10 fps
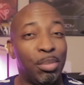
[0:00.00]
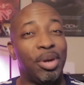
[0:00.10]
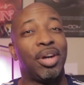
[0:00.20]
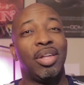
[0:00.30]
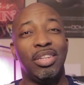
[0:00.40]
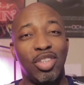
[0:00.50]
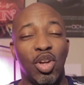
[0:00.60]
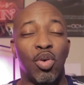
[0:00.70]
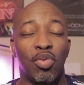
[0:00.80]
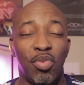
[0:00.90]
American is
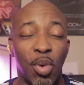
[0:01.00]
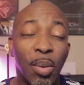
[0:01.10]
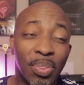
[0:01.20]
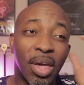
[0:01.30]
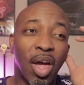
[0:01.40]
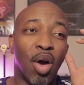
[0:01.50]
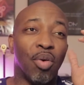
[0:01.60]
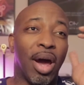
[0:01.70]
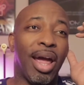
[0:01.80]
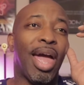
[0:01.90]
known for,
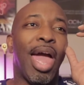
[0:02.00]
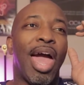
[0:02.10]
right?